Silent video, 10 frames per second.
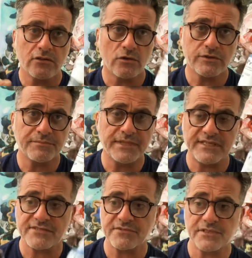Golden
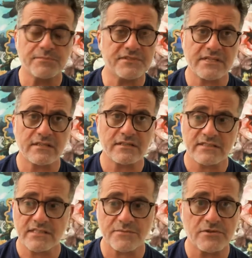Paints really puts out an
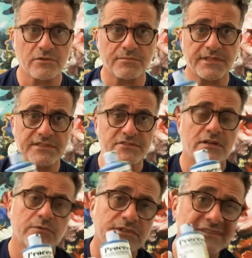exceptional paint. So
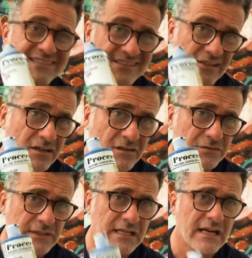I would start
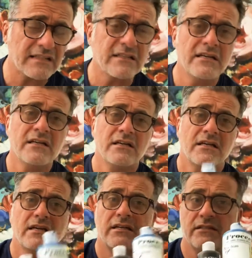off with that.
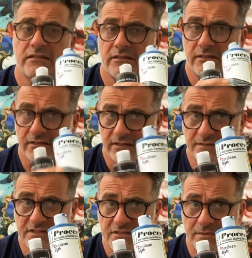The
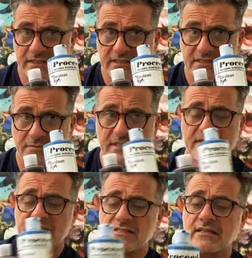difference about these
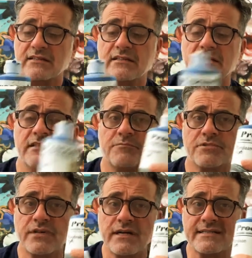paints is that the
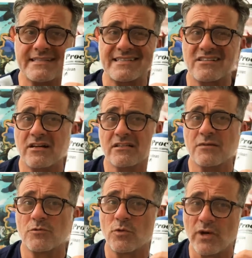price has gone
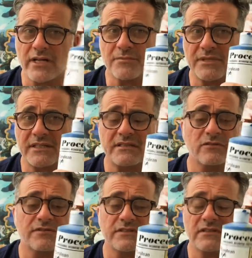up quite a bit
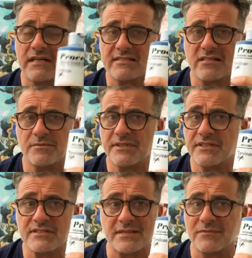over the last couple of
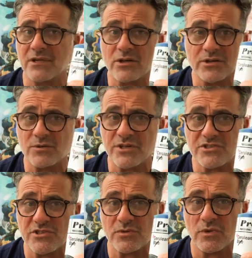years. I'm not quite
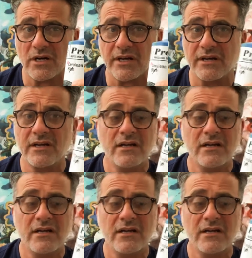sure why.